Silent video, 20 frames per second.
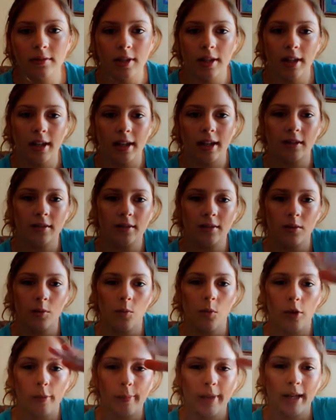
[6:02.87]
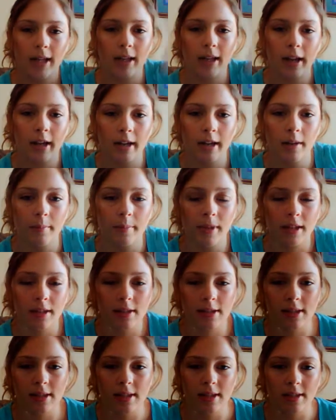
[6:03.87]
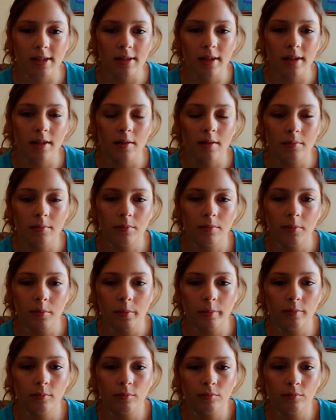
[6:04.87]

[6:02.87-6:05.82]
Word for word: the like the warming light because his um